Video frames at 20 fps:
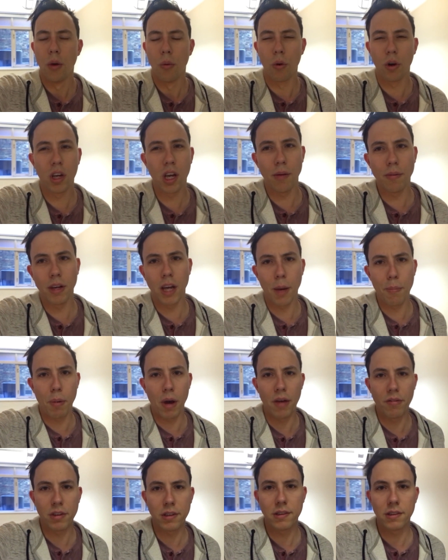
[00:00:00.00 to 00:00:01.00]
We're coming up,
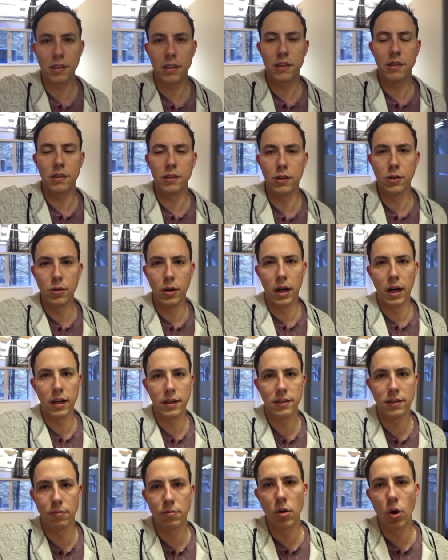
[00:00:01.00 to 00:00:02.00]
obviously, to
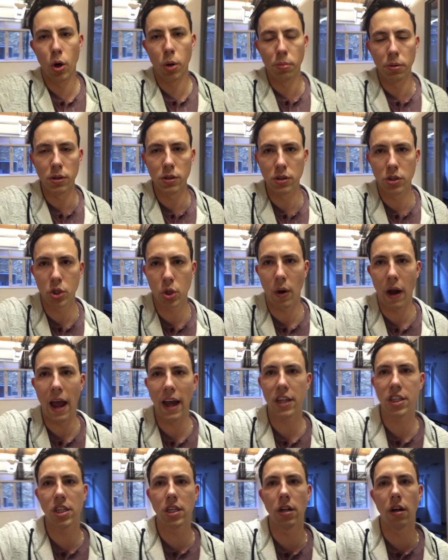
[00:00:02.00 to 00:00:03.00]
some notable
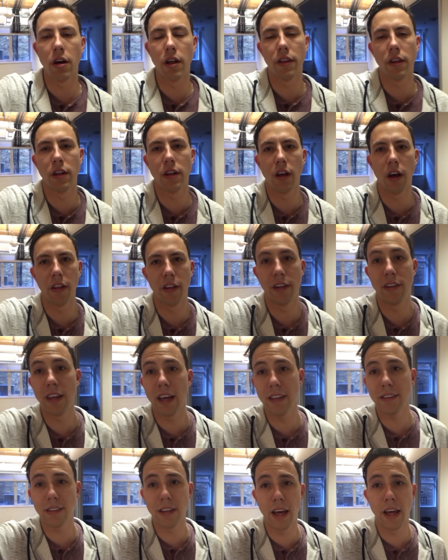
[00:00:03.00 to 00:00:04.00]
traction on the
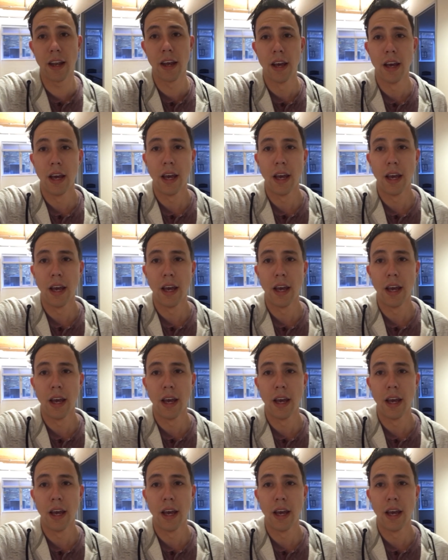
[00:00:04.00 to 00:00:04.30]
testnet.